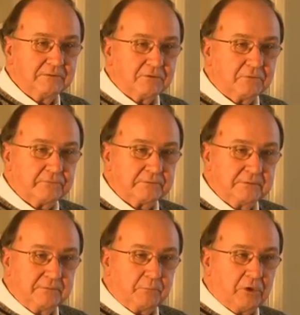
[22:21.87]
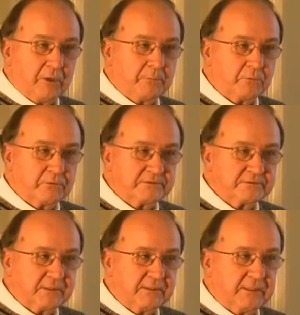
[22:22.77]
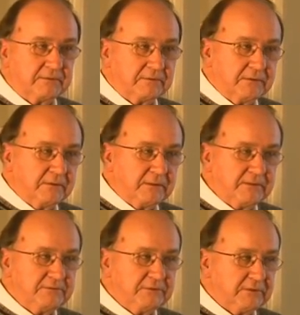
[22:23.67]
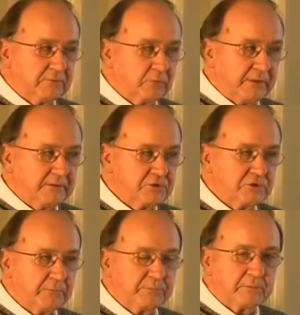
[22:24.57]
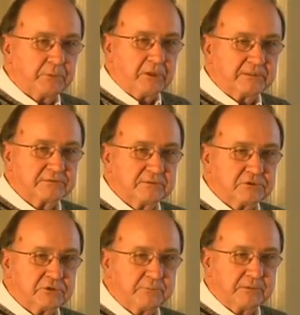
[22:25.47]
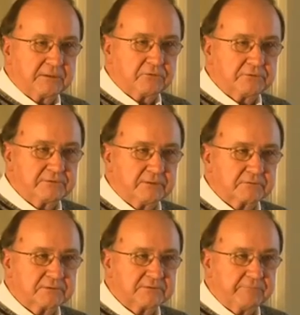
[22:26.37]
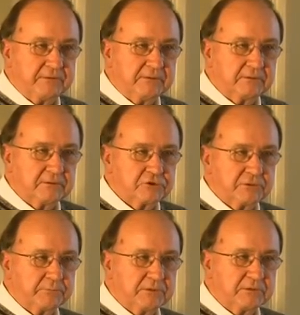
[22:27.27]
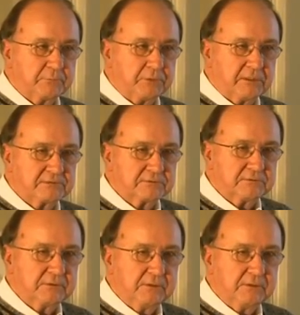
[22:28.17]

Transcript: over Marlborough, was they had easier way to ship to Boston to ship their goods out because everything got shipped into Boston